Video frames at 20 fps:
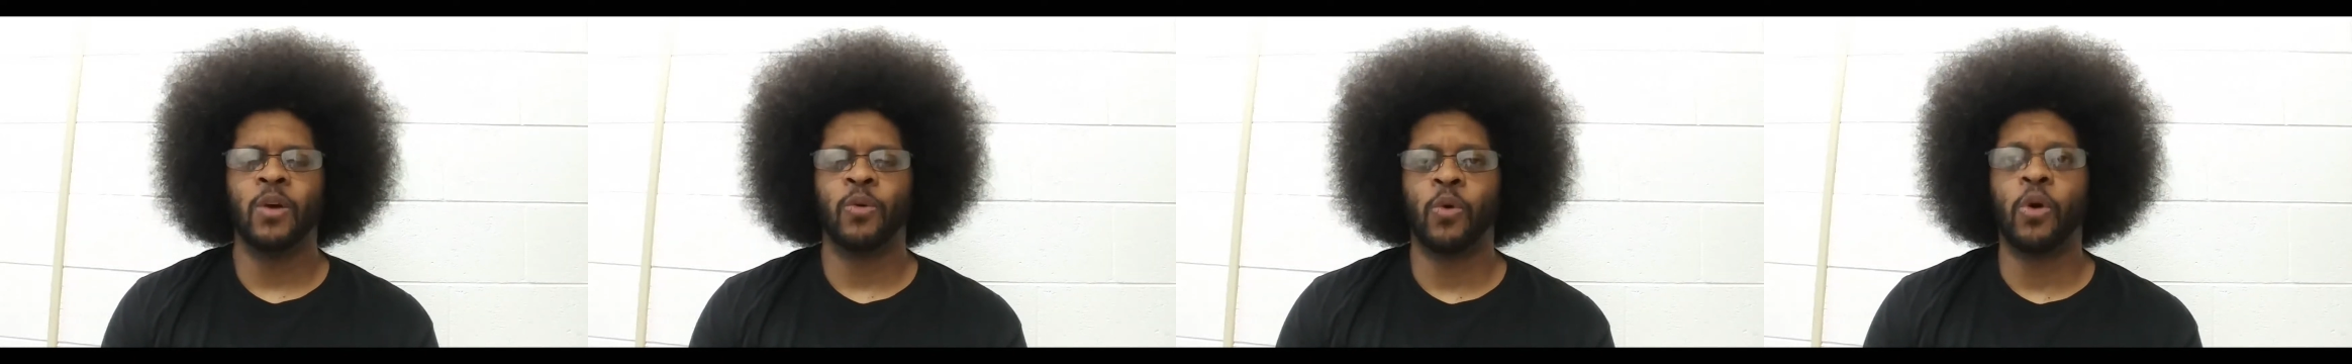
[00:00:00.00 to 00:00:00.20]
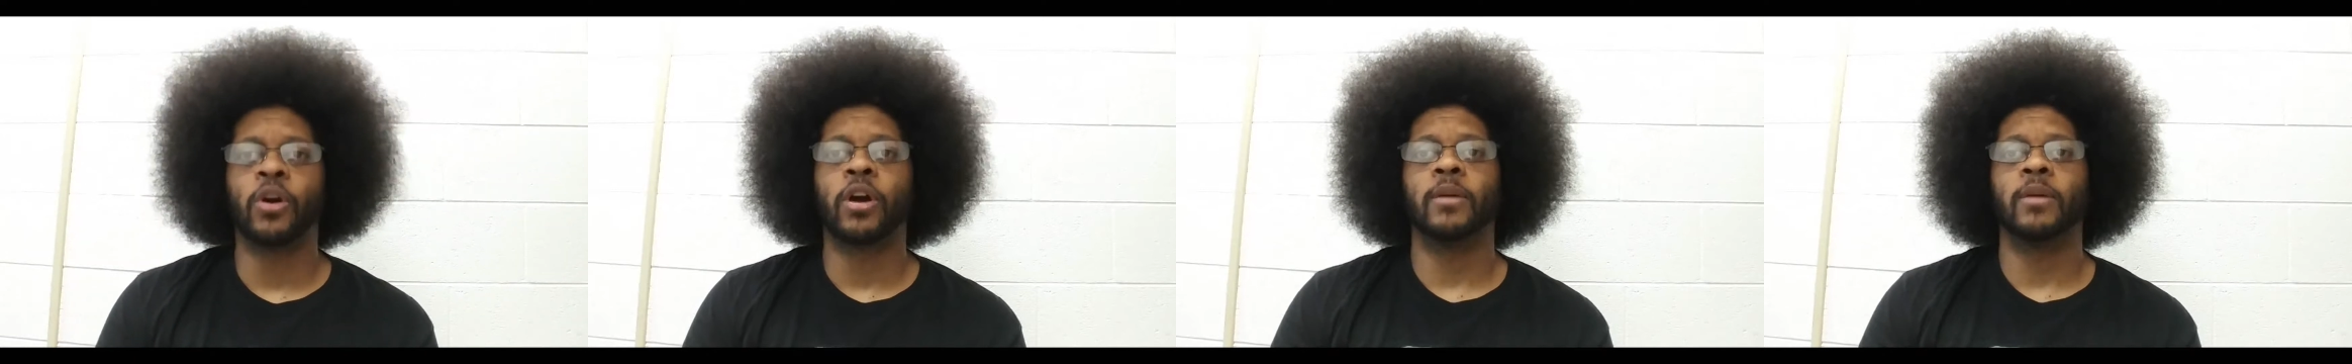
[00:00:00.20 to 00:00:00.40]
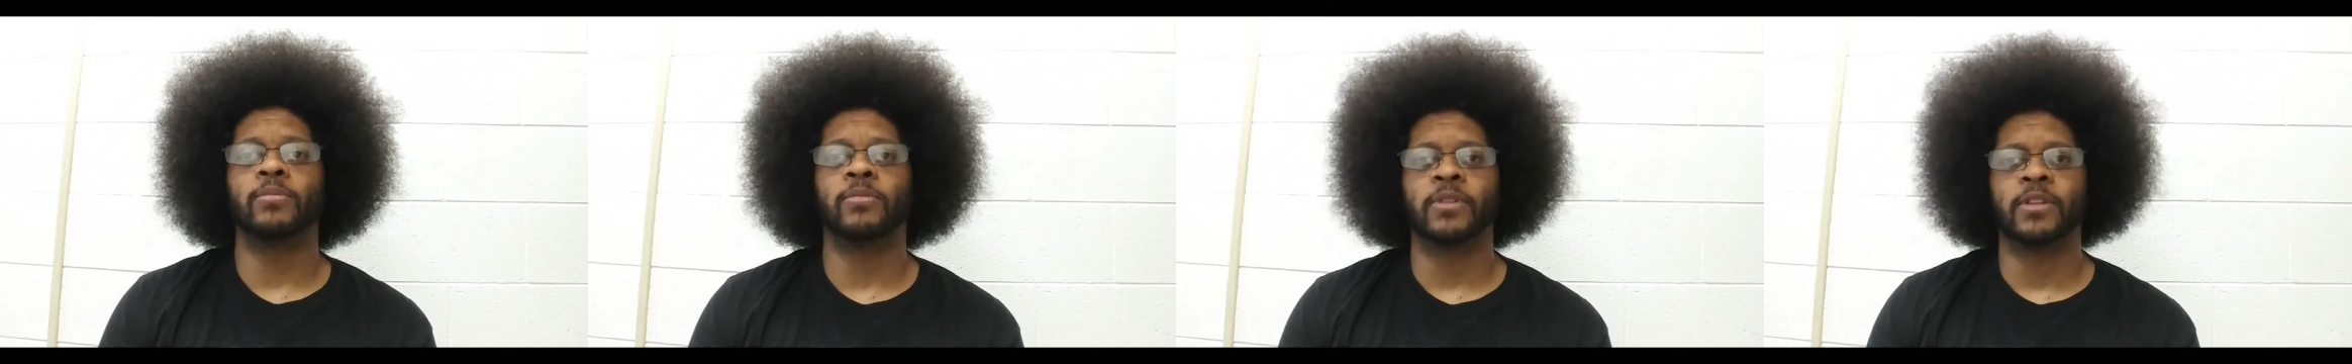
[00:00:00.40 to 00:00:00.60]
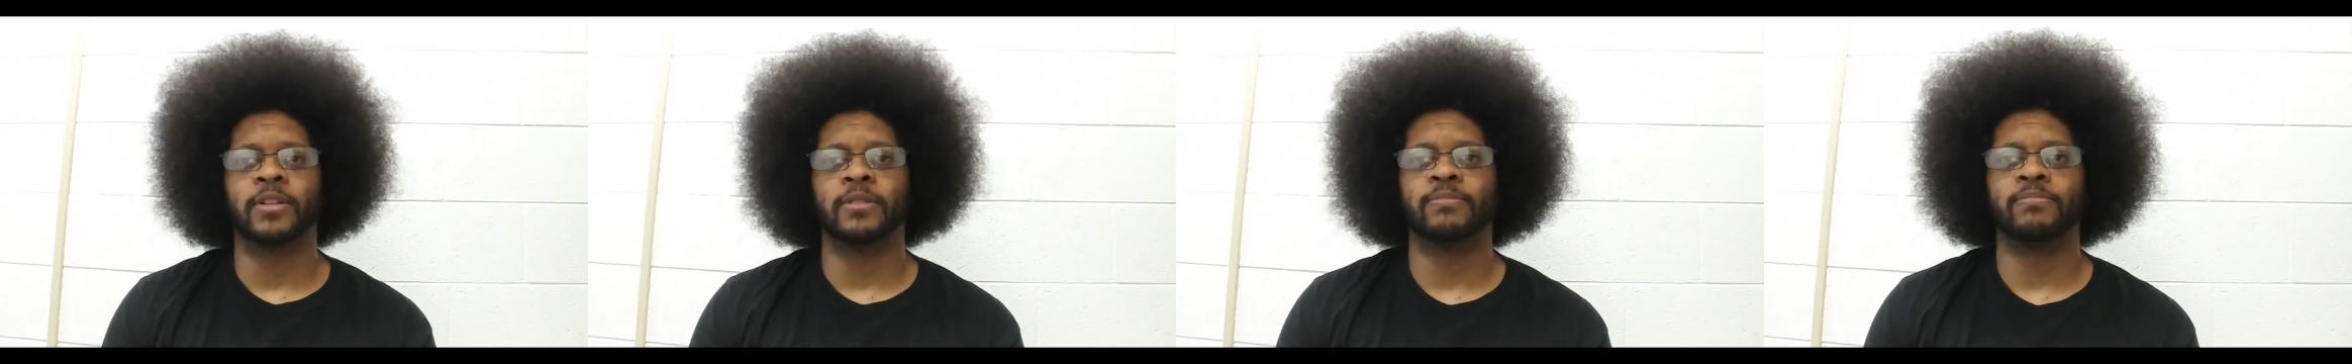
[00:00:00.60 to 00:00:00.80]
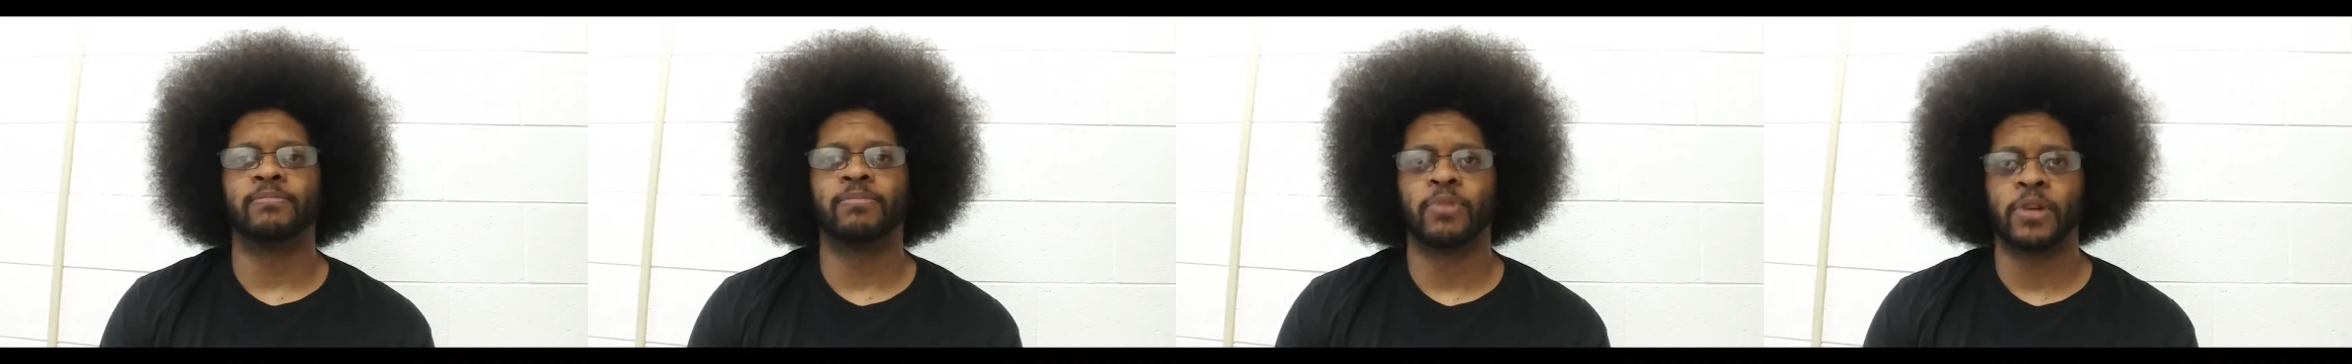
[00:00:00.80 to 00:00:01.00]
woke up with
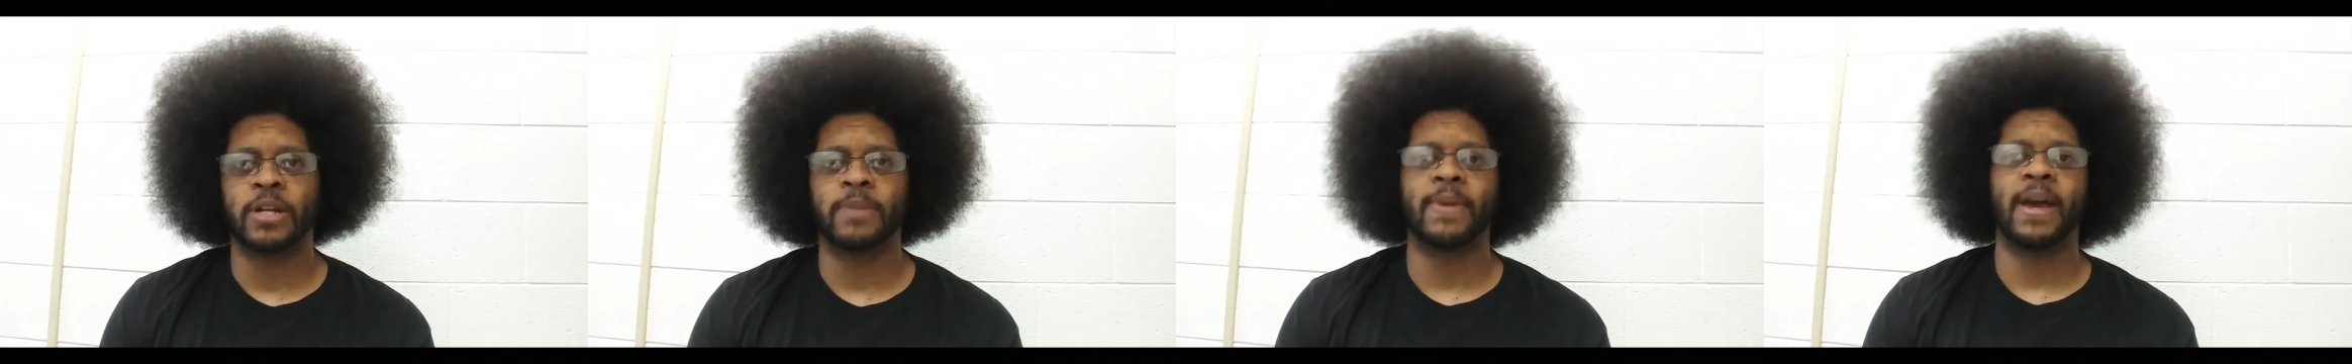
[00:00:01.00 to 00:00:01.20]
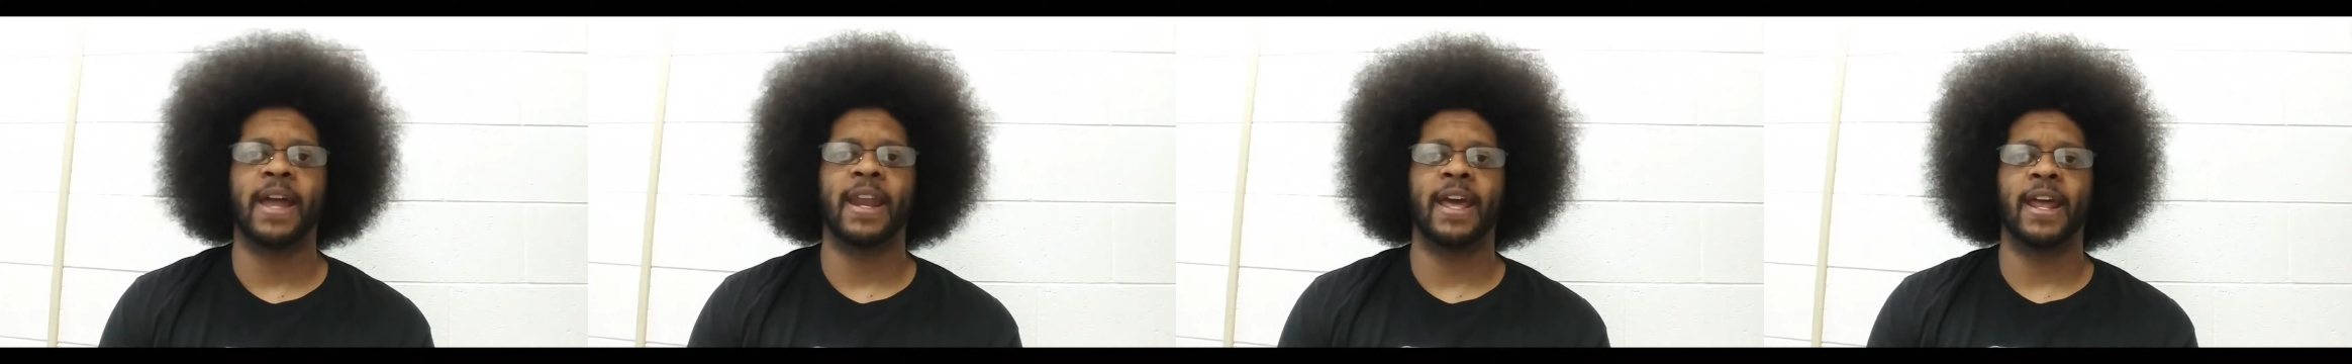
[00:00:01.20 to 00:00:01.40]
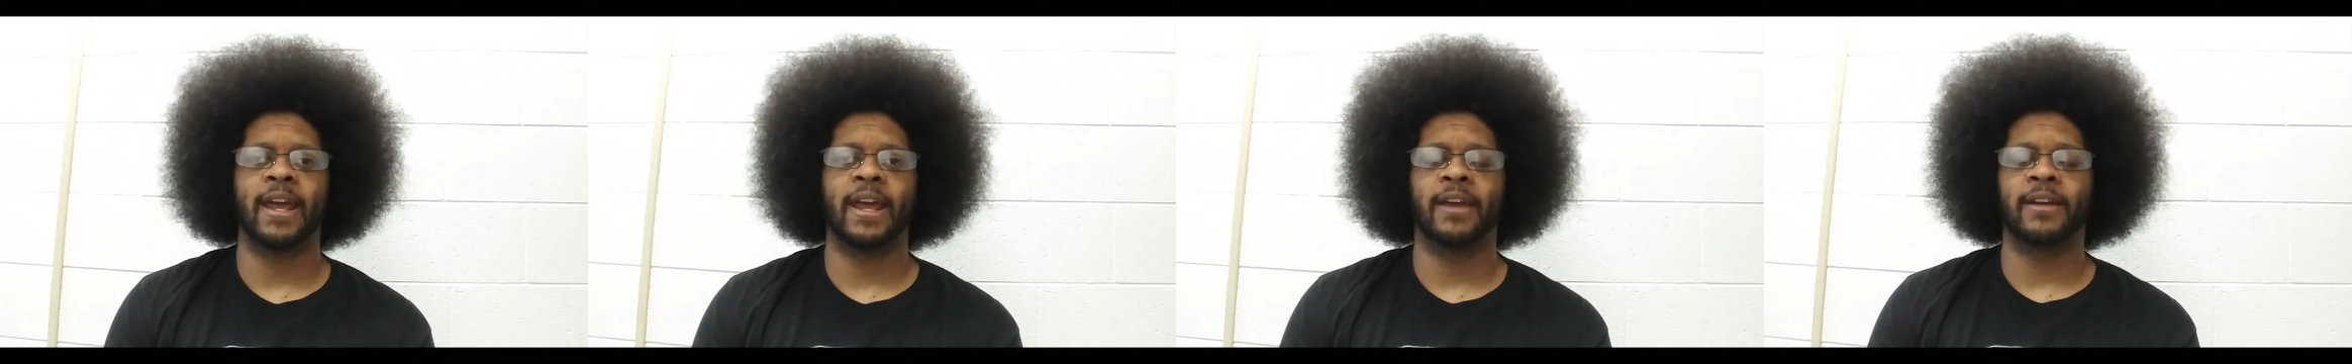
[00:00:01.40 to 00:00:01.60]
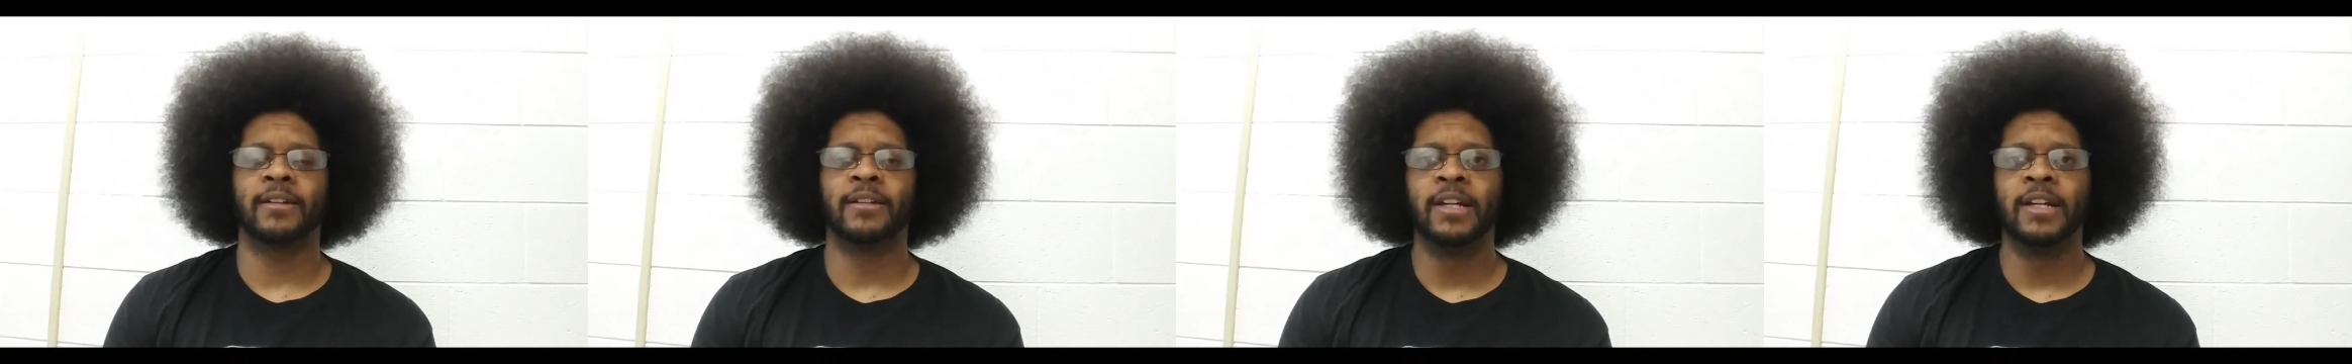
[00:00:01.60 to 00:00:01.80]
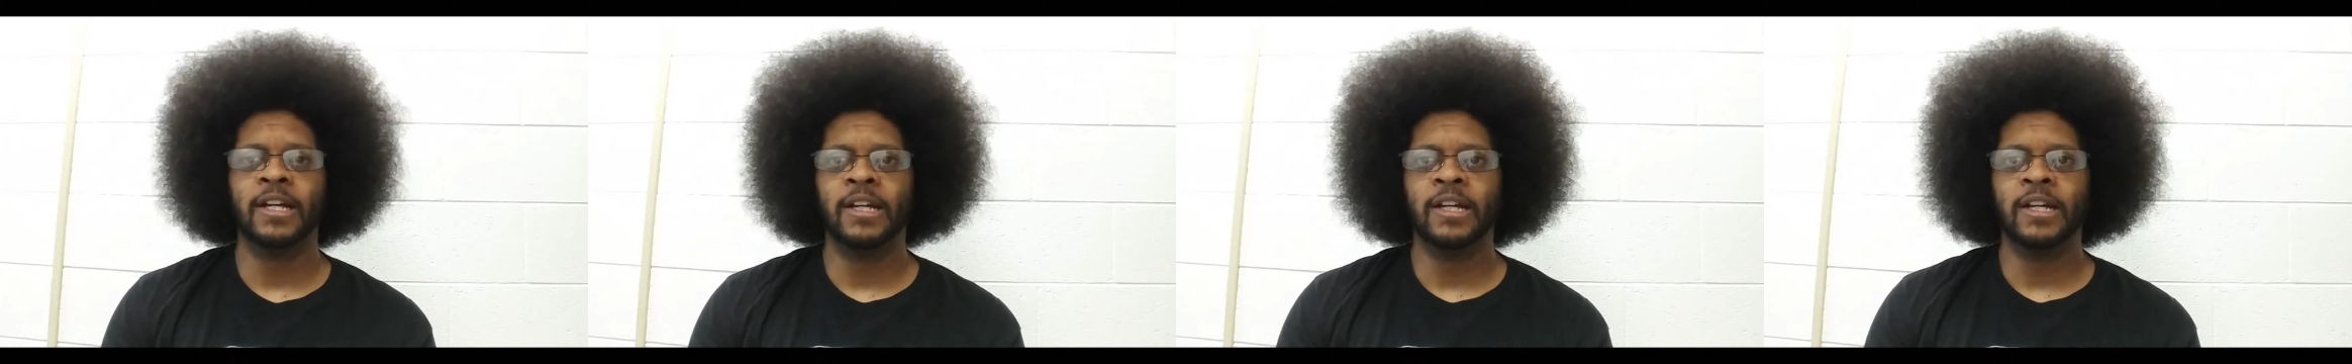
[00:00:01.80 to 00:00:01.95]
a pretty bad headache.